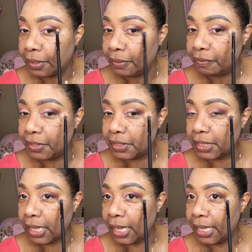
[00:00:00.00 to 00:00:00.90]
This
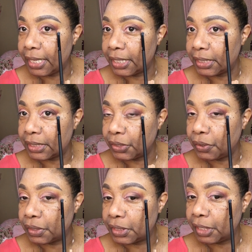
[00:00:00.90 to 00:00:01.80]
eye is, you
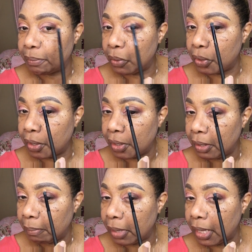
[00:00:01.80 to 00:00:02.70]
can see more,
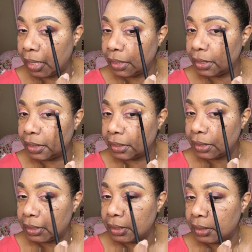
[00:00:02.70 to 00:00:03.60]
my hood
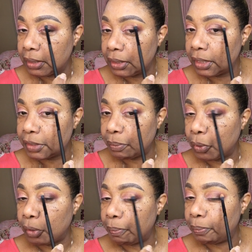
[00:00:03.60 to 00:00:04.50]
is
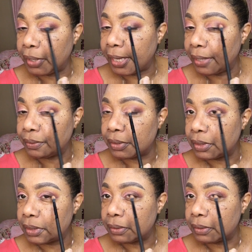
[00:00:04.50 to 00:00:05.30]
more pronounced.